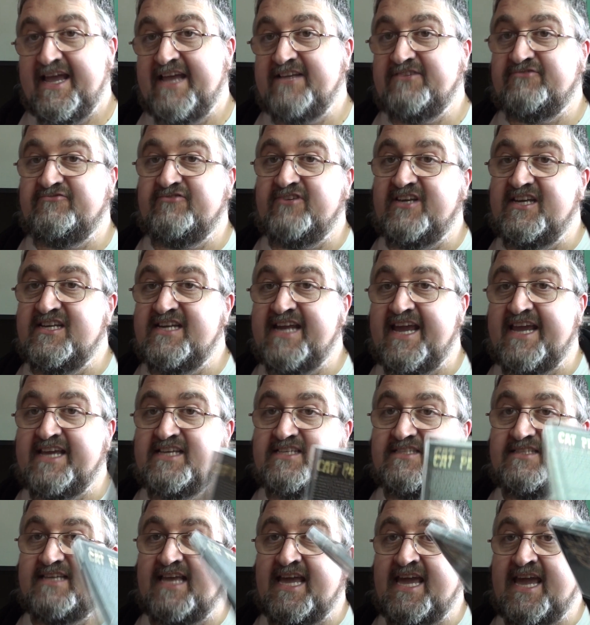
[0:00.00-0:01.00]
It's really
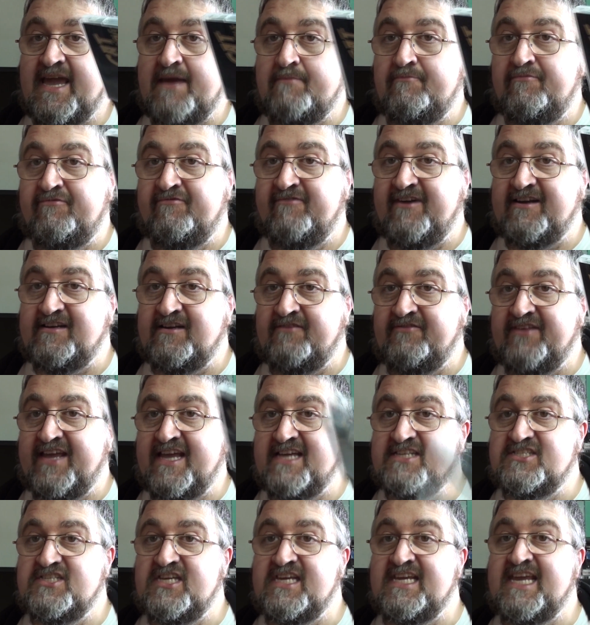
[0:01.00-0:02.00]
nice. Parental
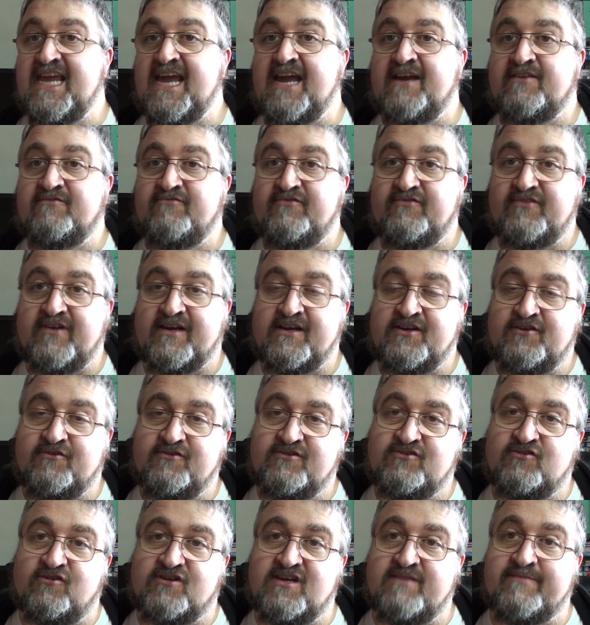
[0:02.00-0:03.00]
this, you get a
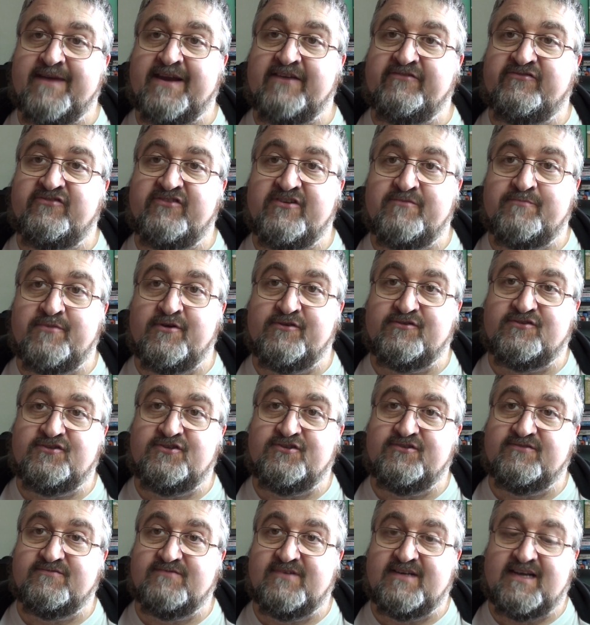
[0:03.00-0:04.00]
good documentary about
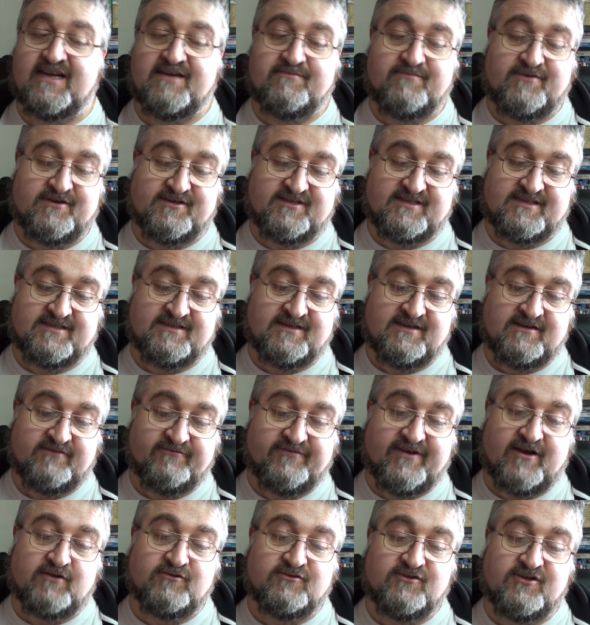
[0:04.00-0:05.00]

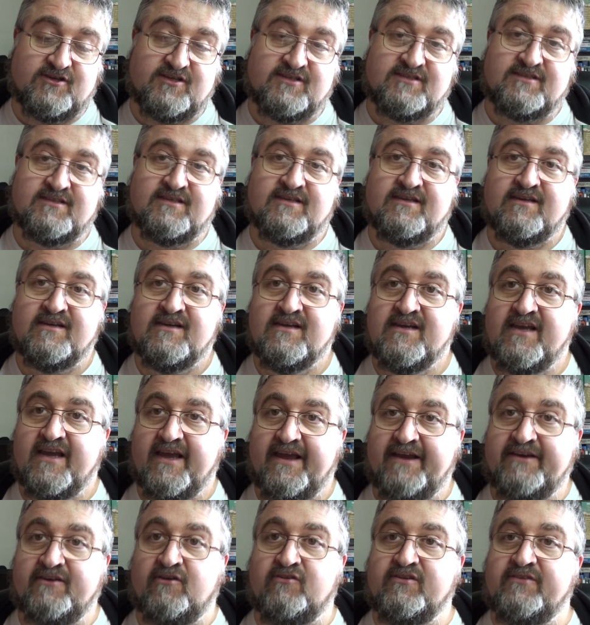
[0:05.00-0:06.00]
Val Lewton
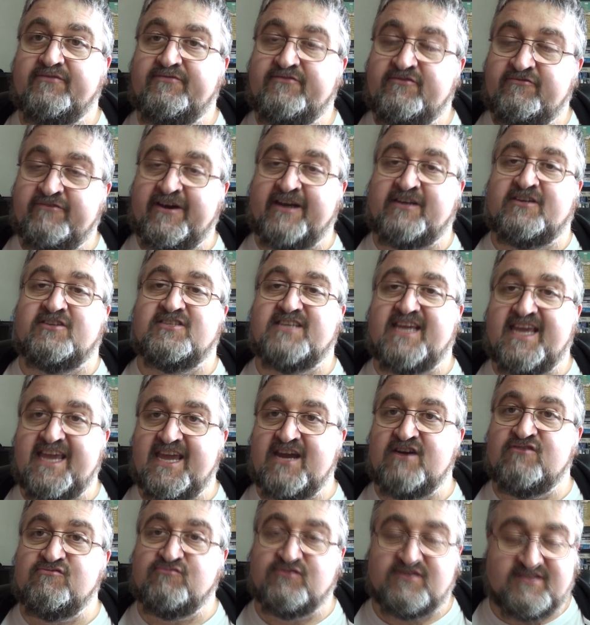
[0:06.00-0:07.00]
and all the directors he
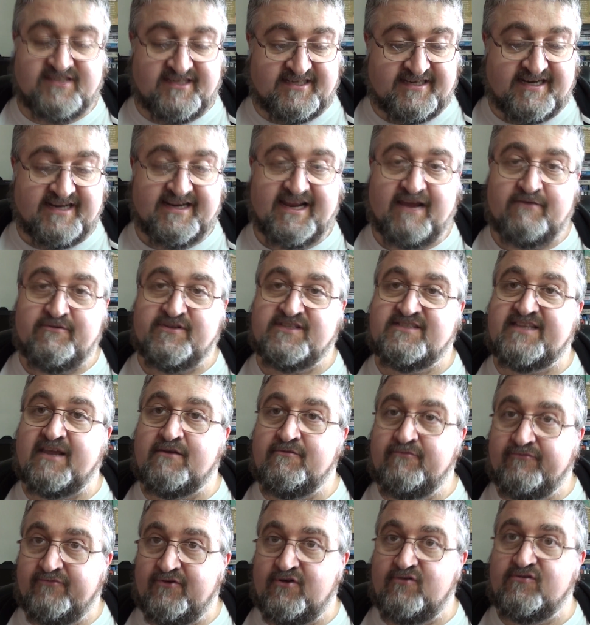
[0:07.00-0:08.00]
helped and how his
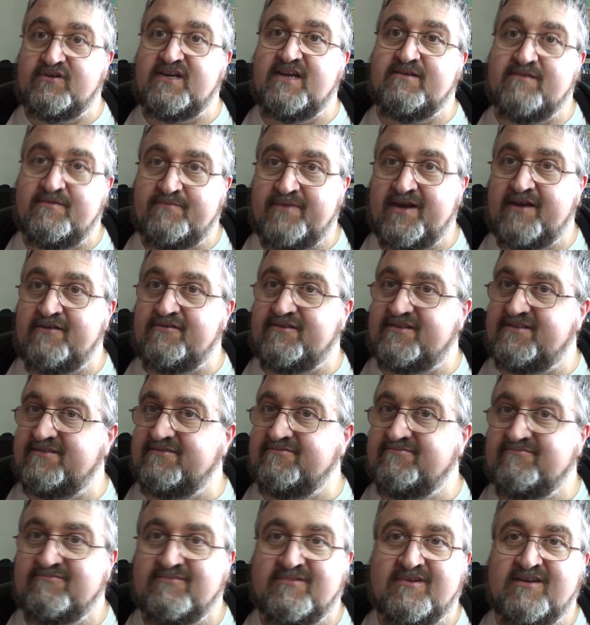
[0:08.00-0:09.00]
downfall came about.
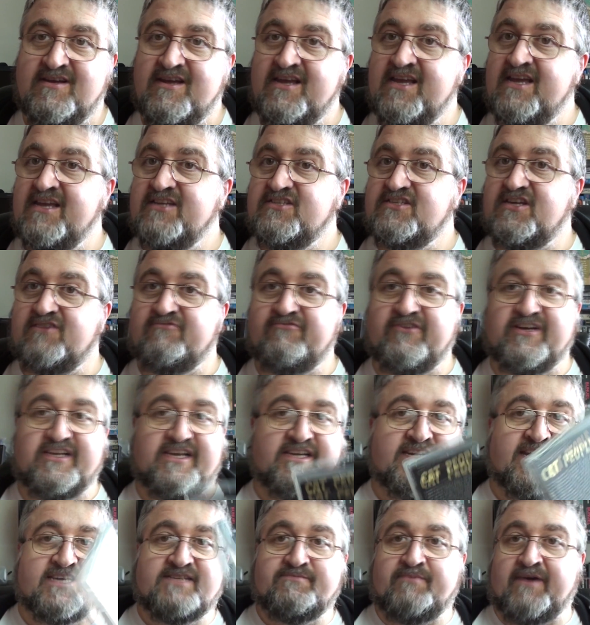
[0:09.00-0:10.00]
It's a
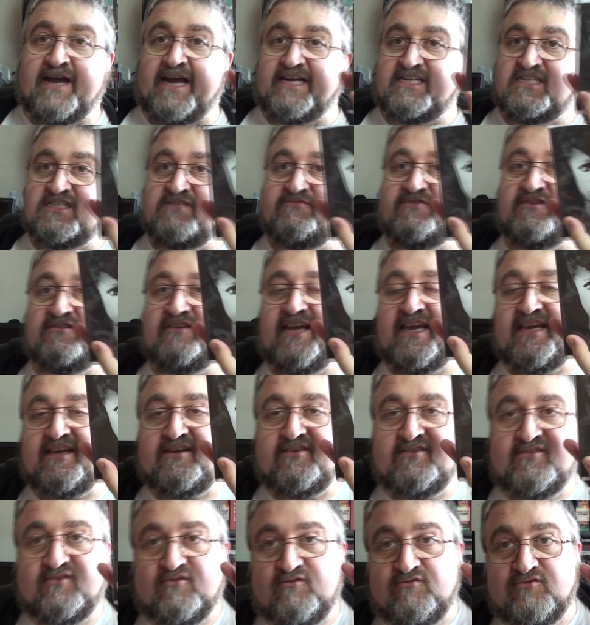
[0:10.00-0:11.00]
really nice package. If you
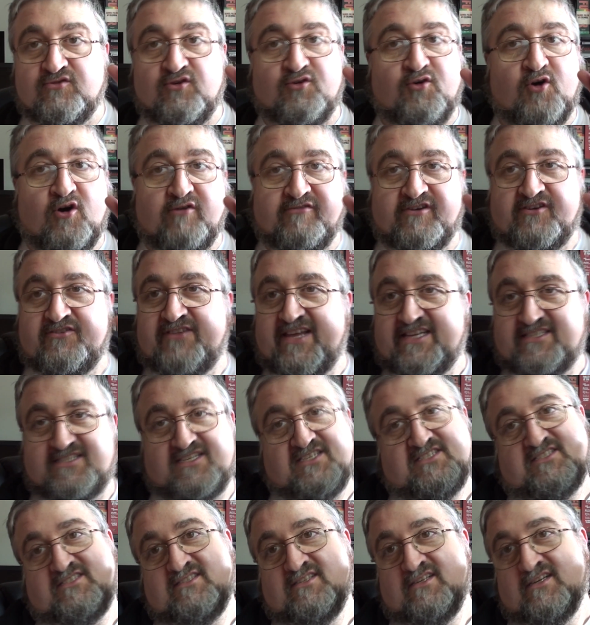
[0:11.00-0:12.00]
like old horror, this
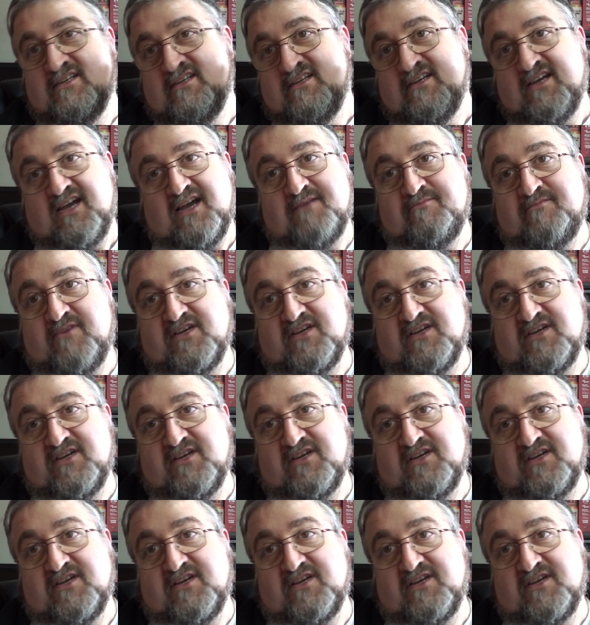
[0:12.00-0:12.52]
is a